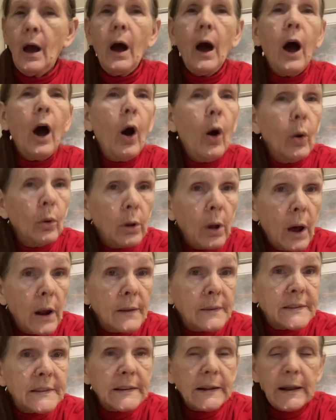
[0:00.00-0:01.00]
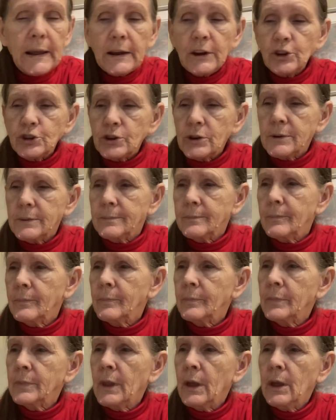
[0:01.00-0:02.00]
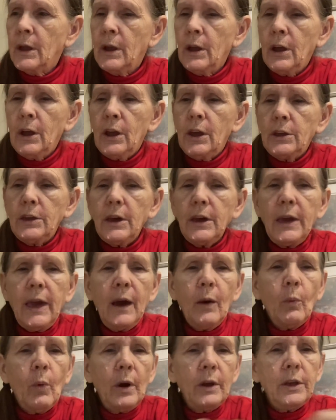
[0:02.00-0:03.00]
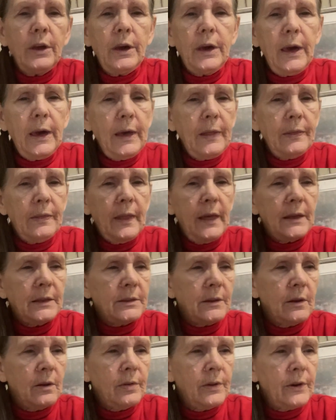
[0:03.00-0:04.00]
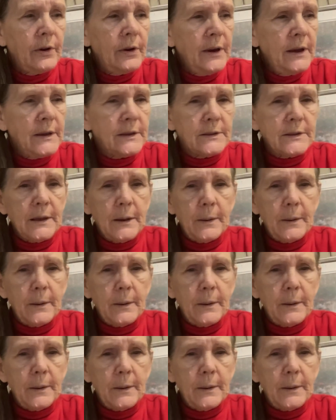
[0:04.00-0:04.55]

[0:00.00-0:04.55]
a whole lot of selection. You get what you get, and that's all there is.